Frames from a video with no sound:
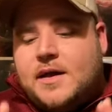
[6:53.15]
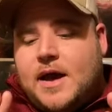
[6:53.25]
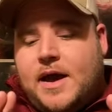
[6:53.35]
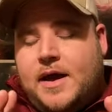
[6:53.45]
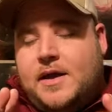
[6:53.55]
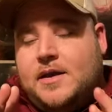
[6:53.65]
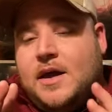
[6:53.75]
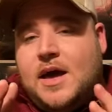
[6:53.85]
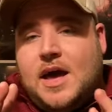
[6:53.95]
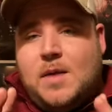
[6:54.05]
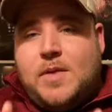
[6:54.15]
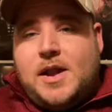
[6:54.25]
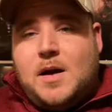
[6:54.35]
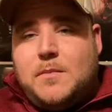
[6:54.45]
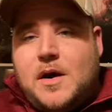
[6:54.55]
and it may
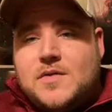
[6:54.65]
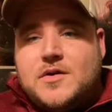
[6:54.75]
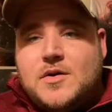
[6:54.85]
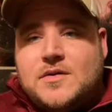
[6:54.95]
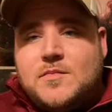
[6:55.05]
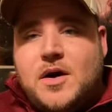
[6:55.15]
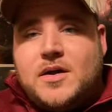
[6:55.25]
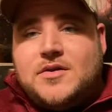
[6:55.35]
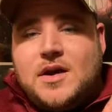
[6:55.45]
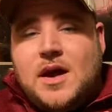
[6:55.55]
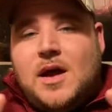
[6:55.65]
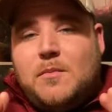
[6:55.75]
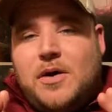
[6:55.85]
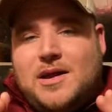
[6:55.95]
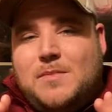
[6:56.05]
not bother you as much,
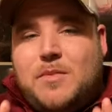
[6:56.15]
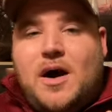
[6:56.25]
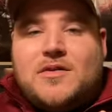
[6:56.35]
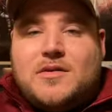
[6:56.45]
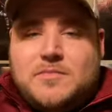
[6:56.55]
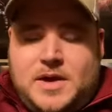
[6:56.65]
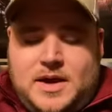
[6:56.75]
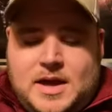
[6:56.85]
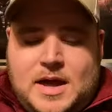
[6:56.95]
but it bothered me,